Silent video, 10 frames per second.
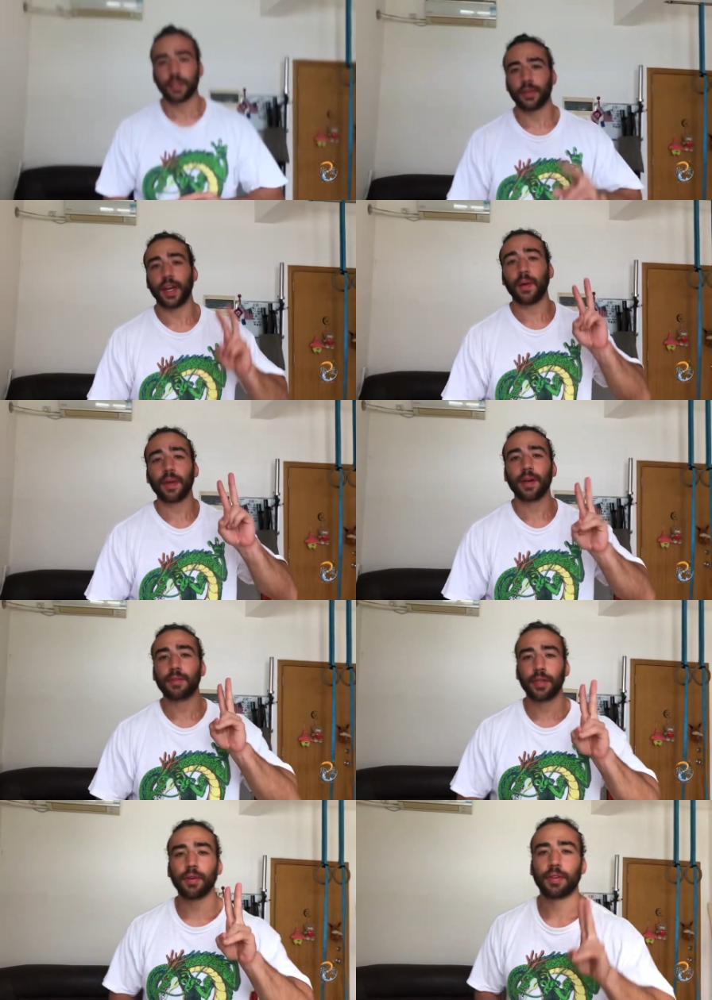So now we
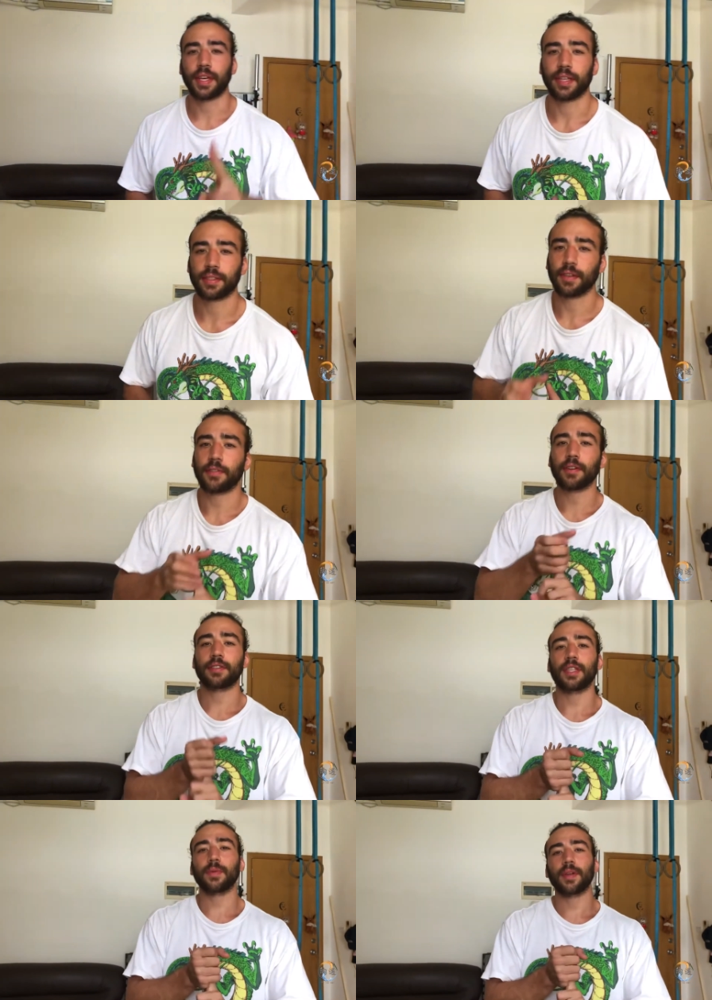know 2 things. The
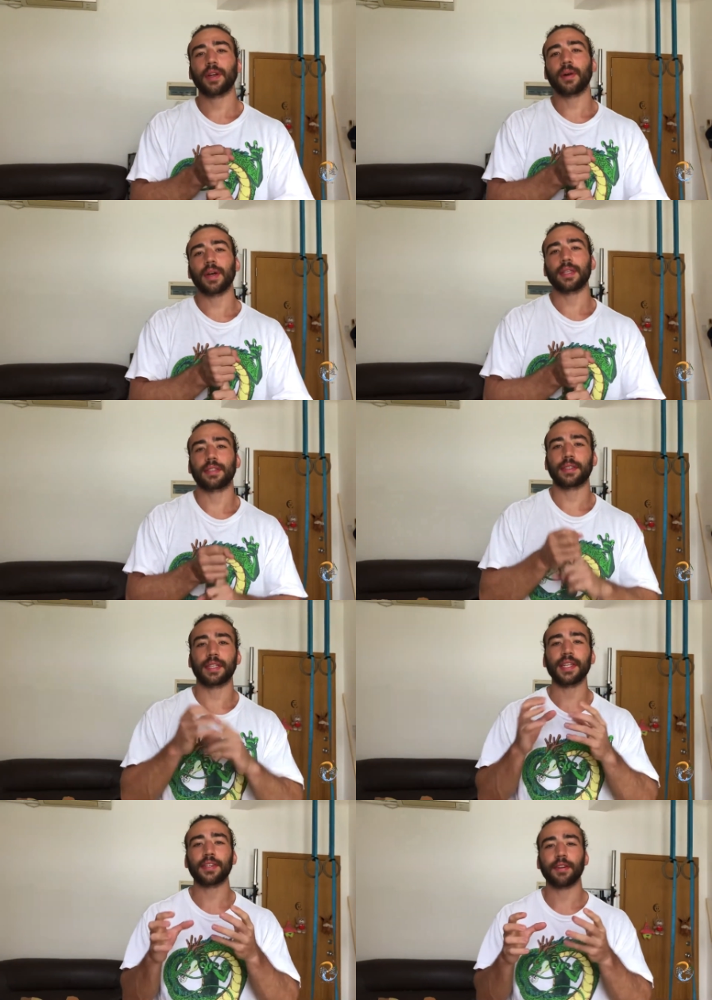first thing we know is the
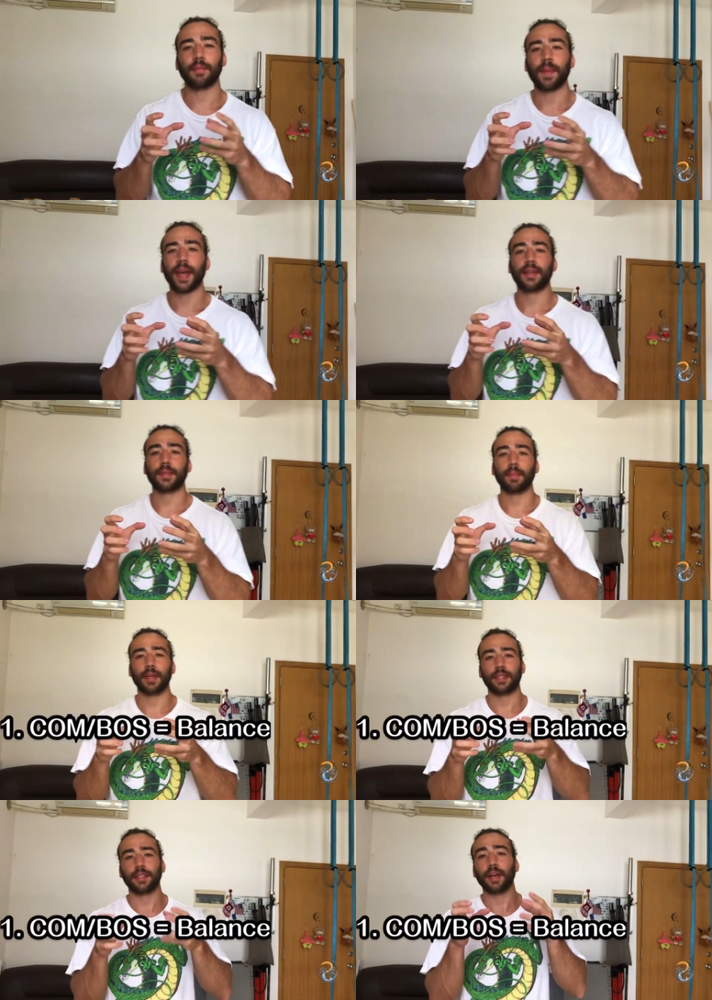center of mass
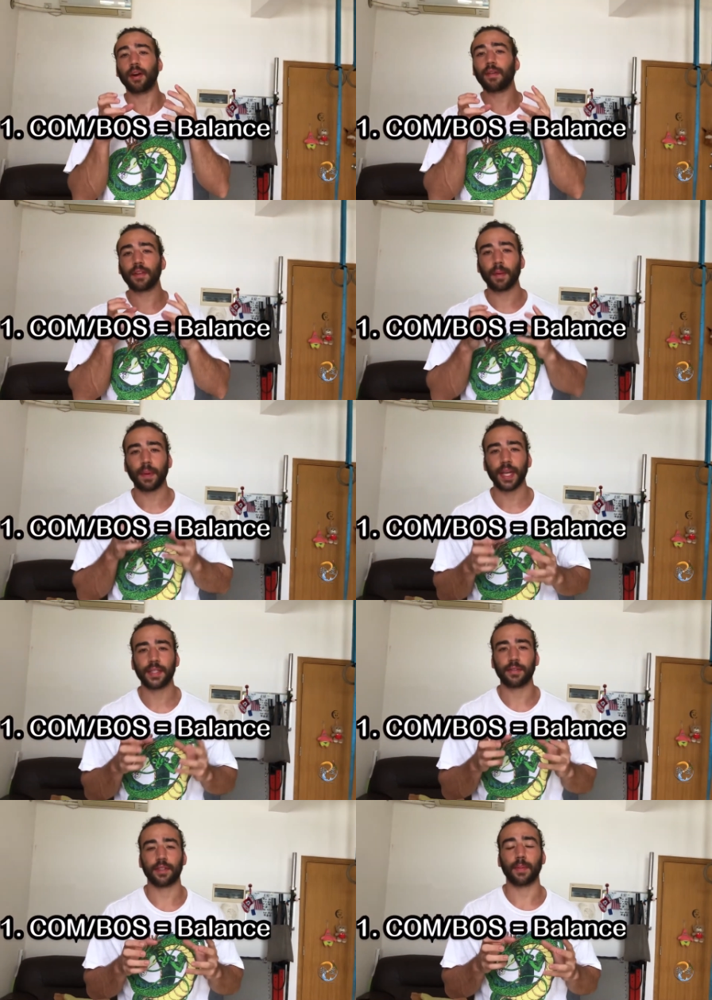must stay over the
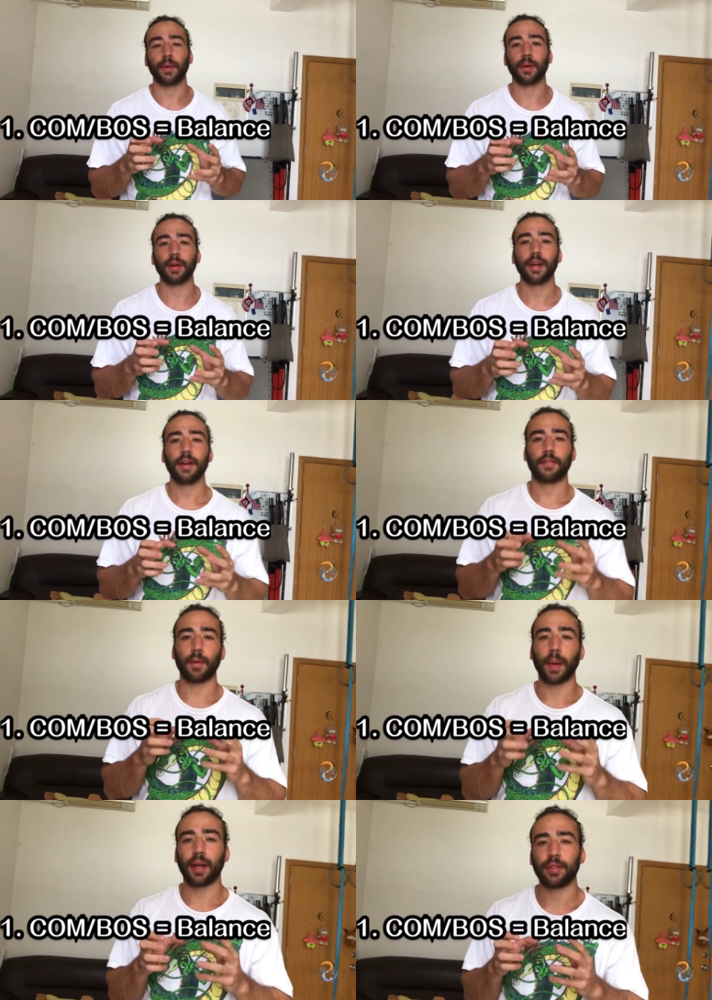base of support
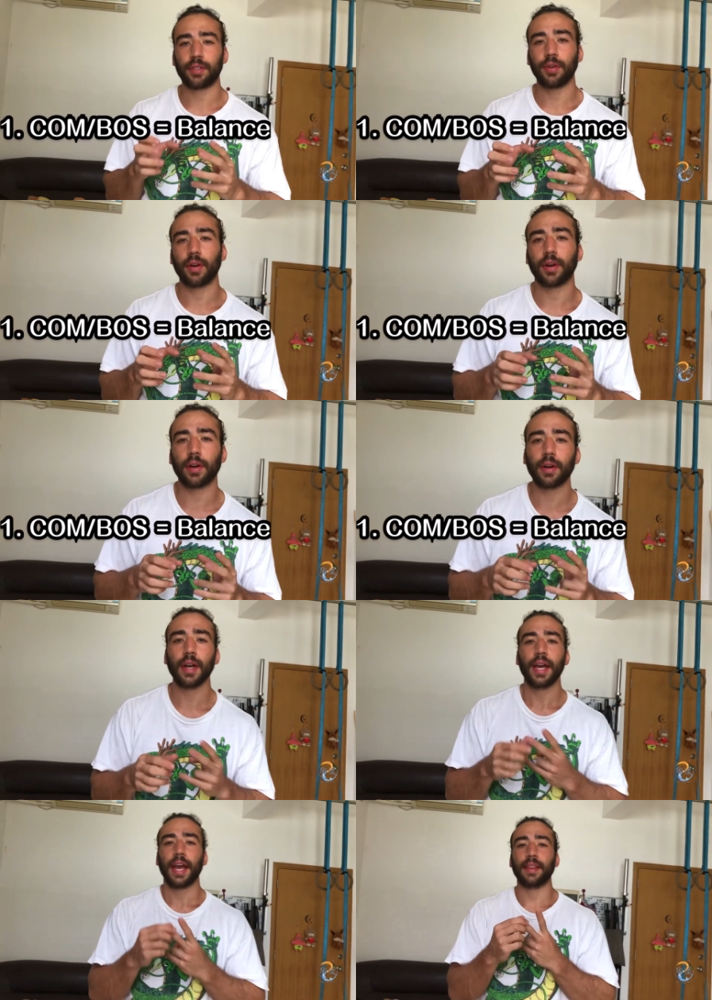for balance to occur.